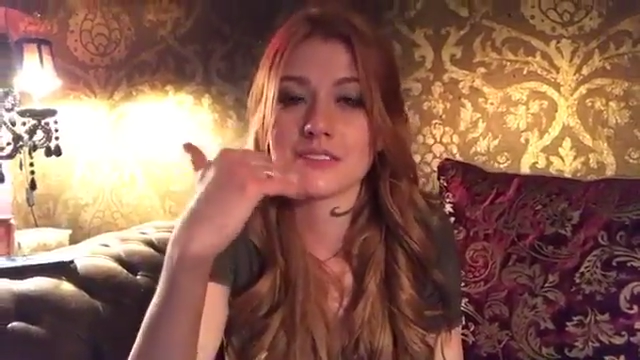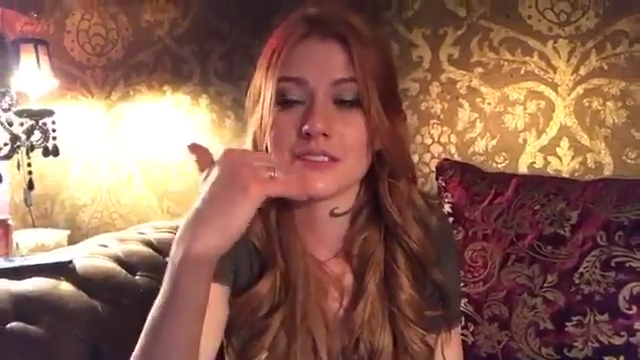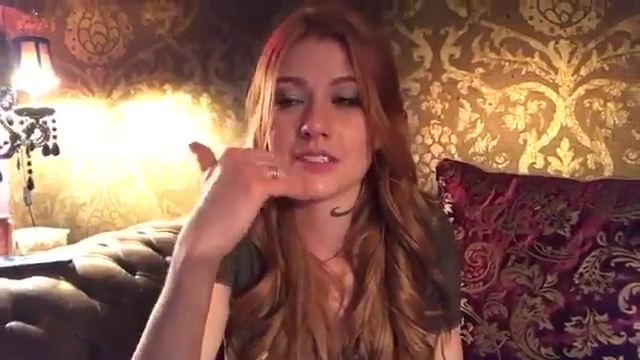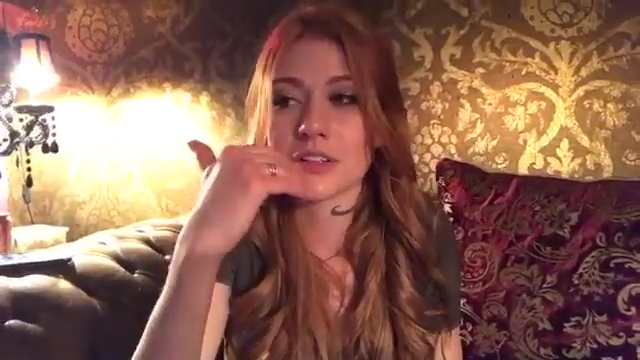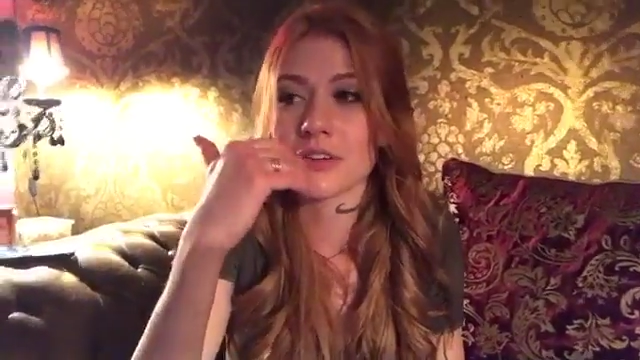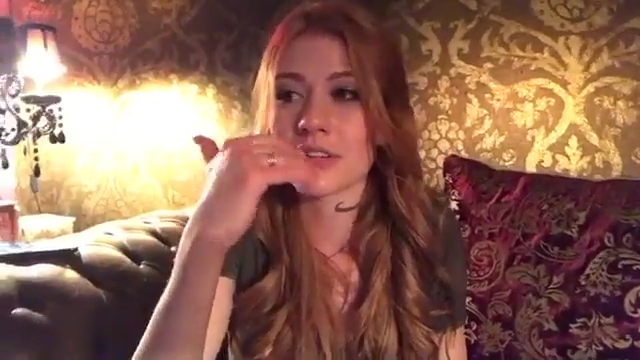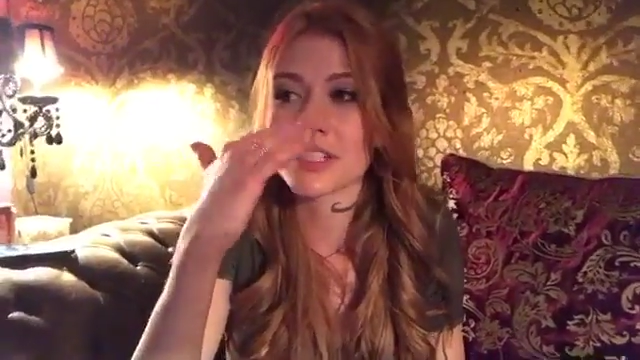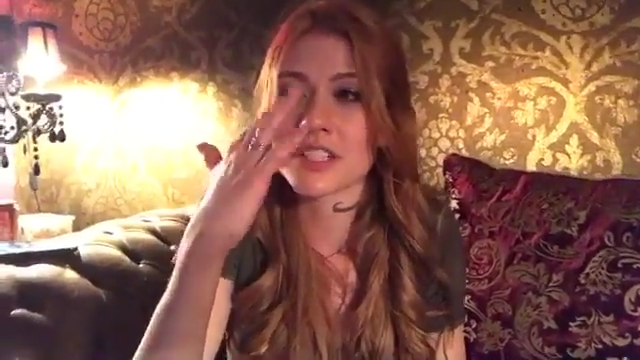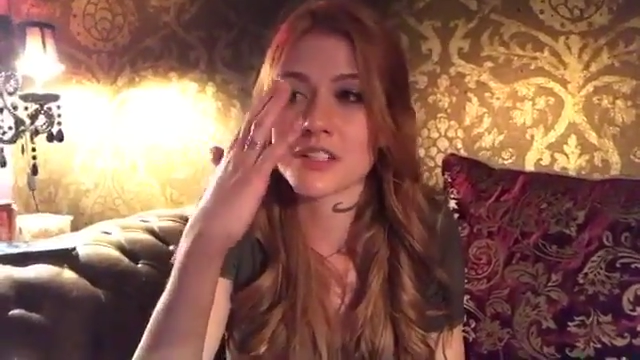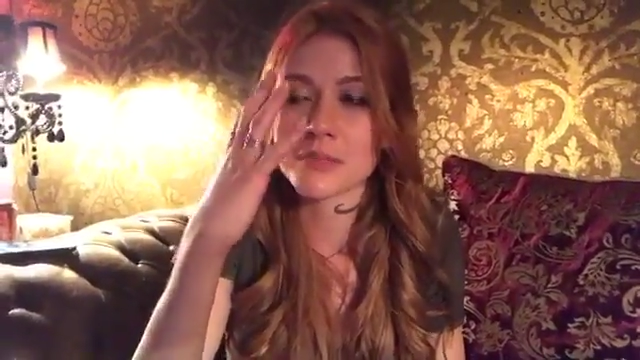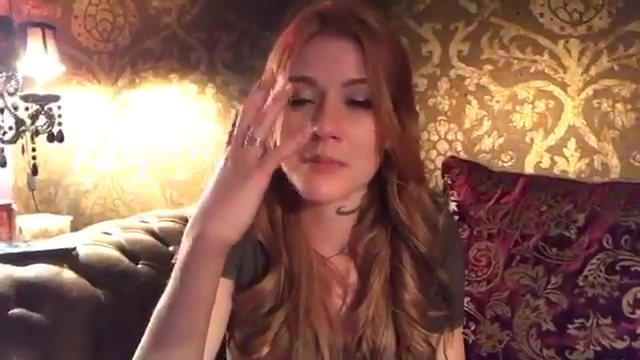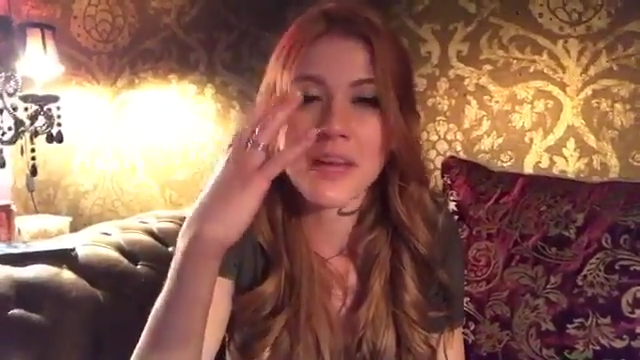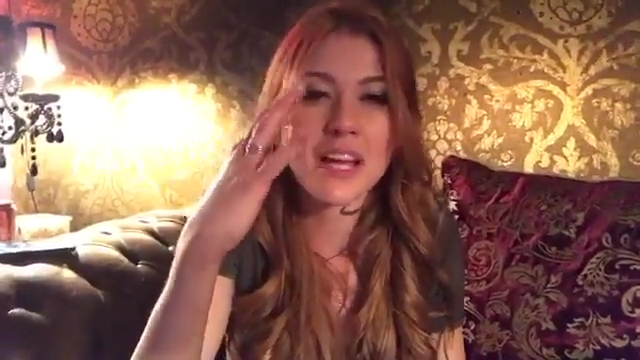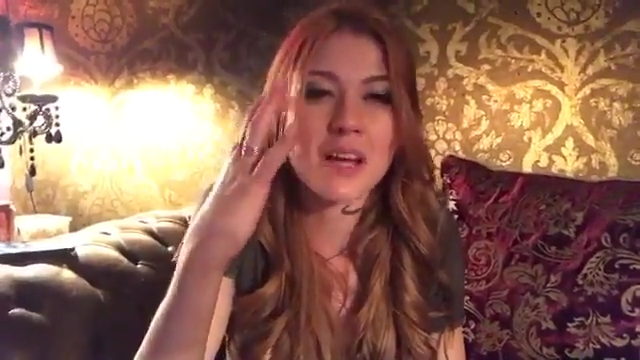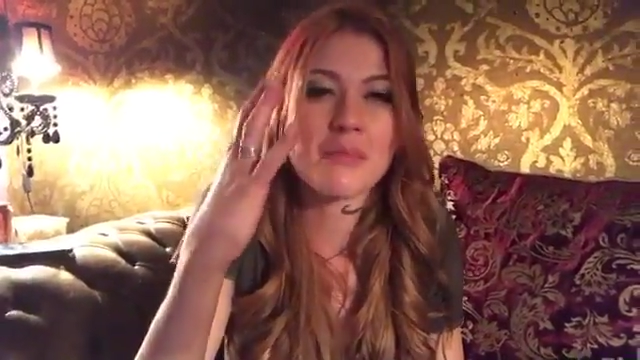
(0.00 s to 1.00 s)
you know, get the
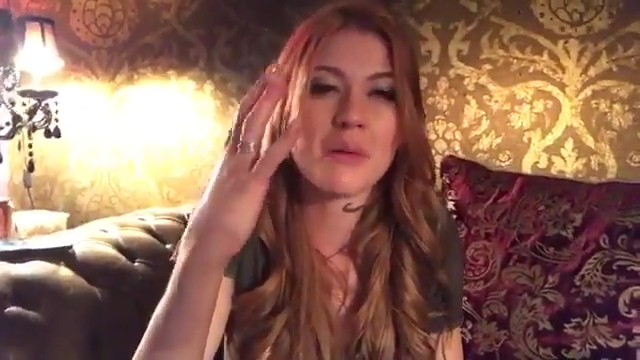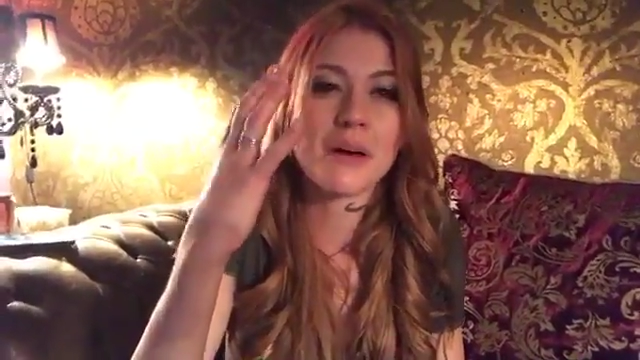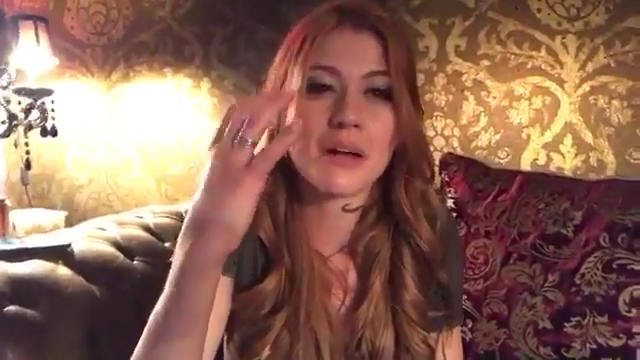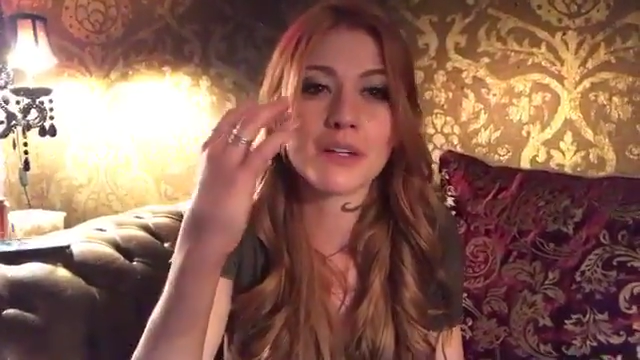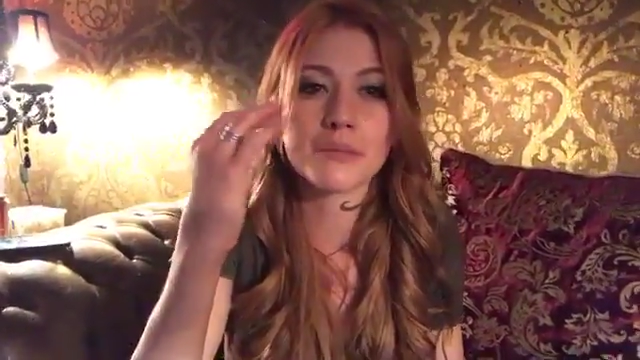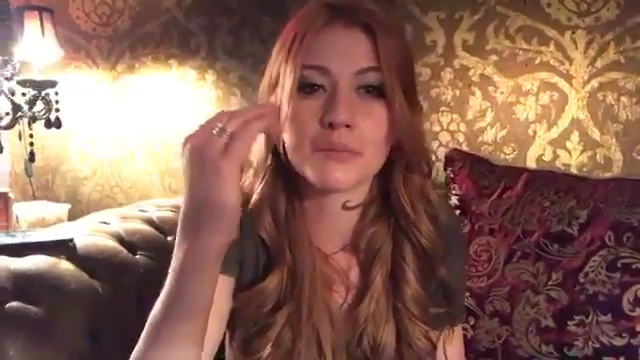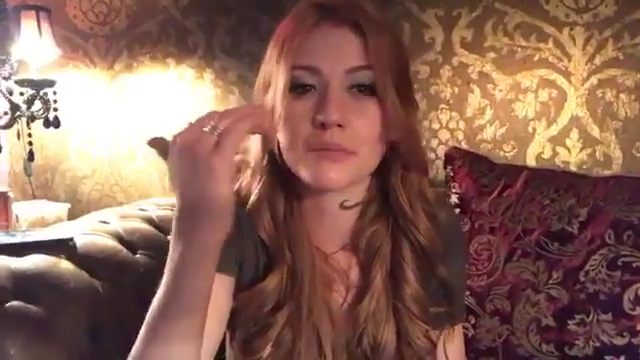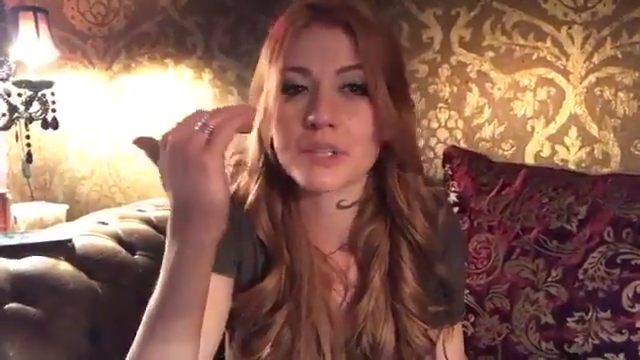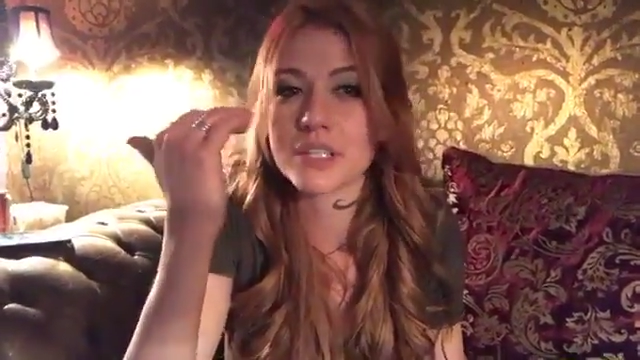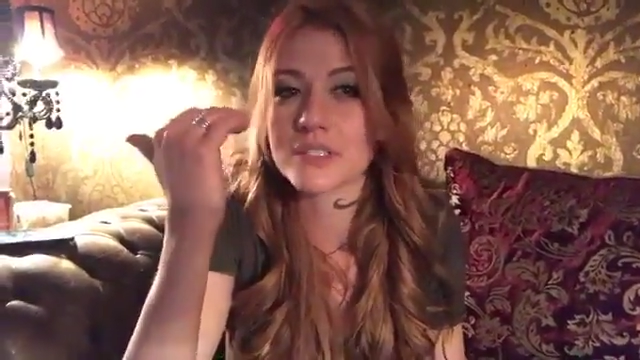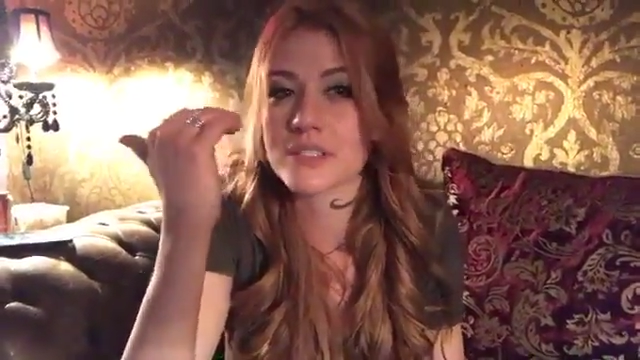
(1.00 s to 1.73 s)
makeup on and get